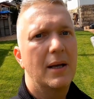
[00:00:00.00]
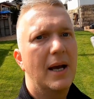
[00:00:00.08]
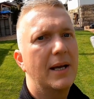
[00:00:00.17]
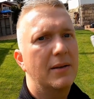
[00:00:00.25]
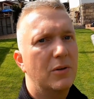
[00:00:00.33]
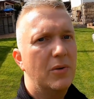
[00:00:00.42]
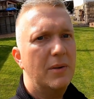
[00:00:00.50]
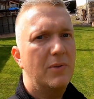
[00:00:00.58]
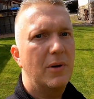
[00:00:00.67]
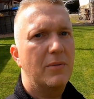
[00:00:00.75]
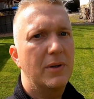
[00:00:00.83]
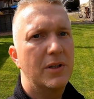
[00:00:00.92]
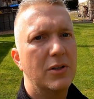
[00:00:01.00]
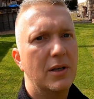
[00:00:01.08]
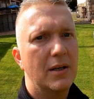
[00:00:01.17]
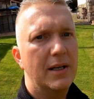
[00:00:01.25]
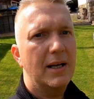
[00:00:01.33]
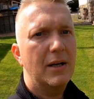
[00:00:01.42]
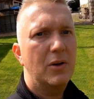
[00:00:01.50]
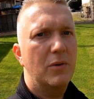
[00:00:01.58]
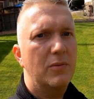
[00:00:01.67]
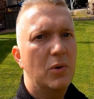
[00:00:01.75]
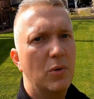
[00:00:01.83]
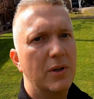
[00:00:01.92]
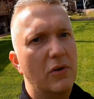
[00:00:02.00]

I too have not finished learning and look forward